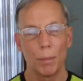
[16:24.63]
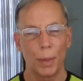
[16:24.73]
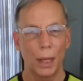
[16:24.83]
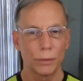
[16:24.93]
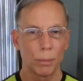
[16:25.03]
and
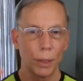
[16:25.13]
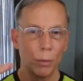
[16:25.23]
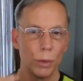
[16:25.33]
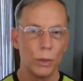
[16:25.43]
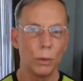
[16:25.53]
possibly
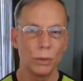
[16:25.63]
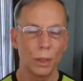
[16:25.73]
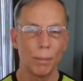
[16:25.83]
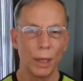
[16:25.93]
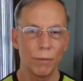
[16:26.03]
reduce
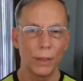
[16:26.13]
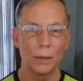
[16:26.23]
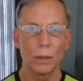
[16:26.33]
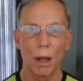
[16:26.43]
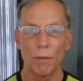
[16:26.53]
the
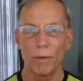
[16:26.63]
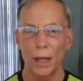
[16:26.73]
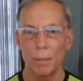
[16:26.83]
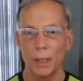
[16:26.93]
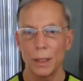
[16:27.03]
benefits of
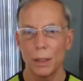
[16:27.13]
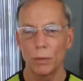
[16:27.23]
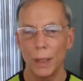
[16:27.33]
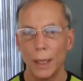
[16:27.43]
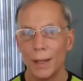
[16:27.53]
vitamin
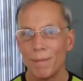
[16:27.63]
D3.